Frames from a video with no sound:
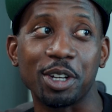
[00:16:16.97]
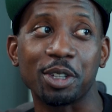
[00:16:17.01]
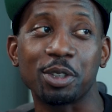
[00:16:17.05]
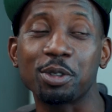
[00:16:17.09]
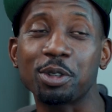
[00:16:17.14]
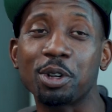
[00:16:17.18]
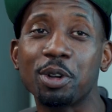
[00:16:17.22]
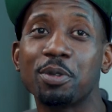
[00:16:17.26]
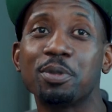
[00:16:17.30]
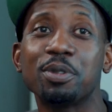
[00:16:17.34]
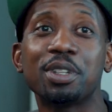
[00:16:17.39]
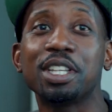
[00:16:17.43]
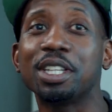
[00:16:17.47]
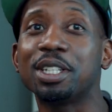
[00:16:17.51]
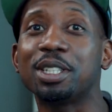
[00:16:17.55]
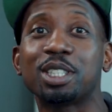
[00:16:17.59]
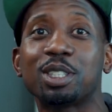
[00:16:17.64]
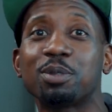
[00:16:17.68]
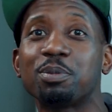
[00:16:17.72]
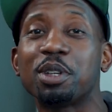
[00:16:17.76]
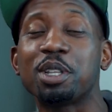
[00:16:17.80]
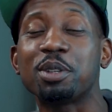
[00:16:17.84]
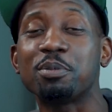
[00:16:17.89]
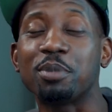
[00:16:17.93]
You don't need to
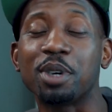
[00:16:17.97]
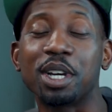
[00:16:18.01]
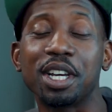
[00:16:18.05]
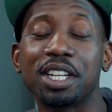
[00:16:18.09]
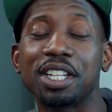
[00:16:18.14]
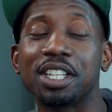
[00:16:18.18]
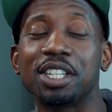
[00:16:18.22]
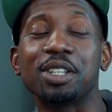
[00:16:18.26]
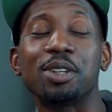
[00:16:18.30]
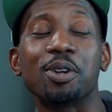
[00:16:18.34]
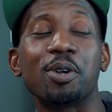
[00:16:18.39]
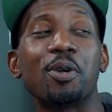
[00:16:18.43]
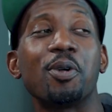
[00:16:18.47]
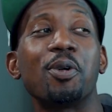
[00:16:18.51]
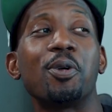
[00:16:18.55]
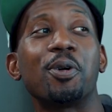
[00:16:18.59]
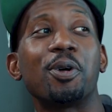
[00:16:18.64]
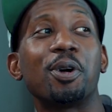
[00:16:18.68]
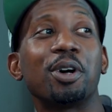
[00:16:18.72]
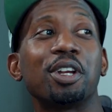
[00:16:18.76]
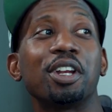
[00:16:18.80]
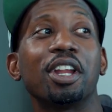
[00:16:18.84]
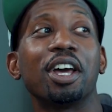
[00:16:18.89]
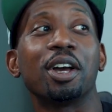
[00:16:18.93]
spend money
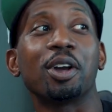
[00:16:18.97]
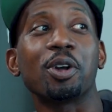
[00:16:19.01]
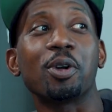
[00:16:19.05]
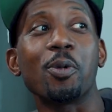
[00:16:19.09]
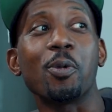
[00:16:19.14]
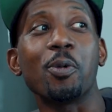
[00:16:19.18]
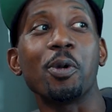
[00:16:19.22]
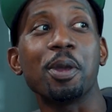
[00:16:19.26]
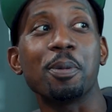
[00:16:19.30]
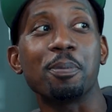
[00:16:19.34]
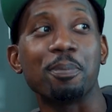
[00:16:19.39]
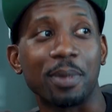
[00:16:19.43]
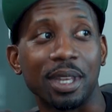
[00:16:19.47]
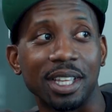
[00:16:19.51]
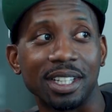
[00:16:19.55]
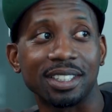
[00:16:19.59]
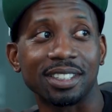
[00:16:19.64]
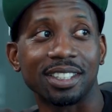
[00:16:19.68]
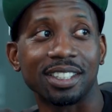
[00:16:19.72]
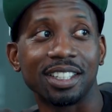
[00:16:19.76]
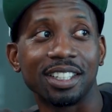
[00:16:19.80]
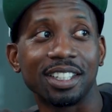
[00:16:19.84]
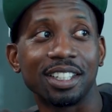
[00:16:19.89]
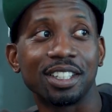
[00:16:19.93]
on
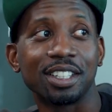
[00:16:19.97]
equipment